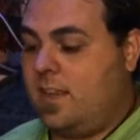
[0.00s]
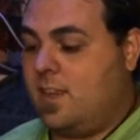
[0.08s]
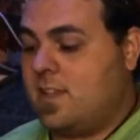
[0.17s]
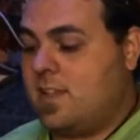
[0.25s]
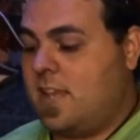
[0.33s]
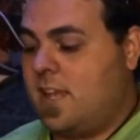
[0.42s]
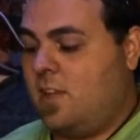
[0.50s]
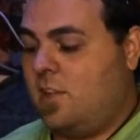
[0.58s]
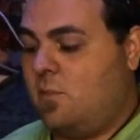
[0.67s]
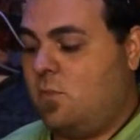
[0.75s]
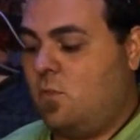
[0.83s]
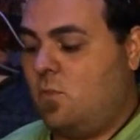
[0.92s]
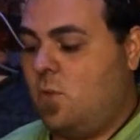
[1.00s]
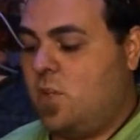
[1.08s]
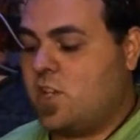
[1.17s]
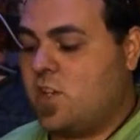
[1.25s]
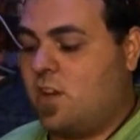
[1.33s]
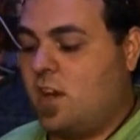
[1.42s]
The Salem
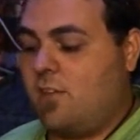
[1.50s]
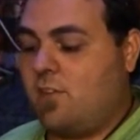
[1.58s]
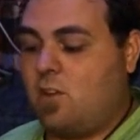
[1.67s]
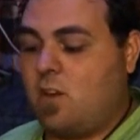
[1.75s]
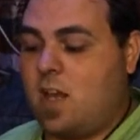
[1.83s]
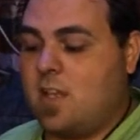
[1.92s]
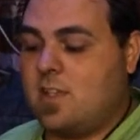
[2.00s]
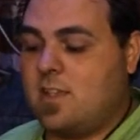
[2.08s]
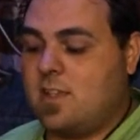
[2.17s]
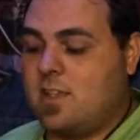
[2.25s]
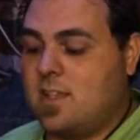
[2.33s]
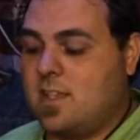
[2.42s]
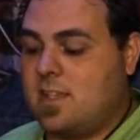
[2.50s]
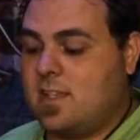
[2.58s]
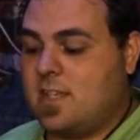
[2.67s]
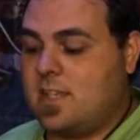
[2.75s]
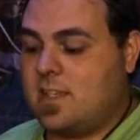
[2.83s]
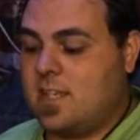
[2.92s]
Witchcraft Crisis in
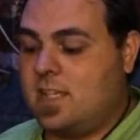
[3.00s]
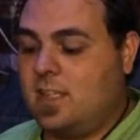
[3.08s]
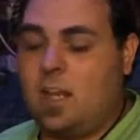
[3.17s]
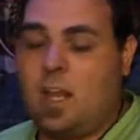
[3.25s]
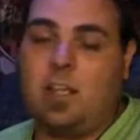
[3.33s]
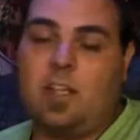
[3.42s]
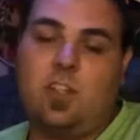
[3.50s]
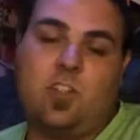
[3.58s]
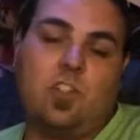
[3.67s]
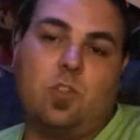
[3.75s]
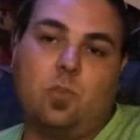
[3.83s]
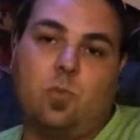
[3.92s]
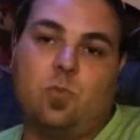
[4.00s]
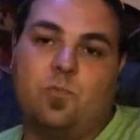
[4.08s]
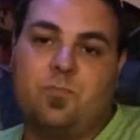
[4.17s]
1692.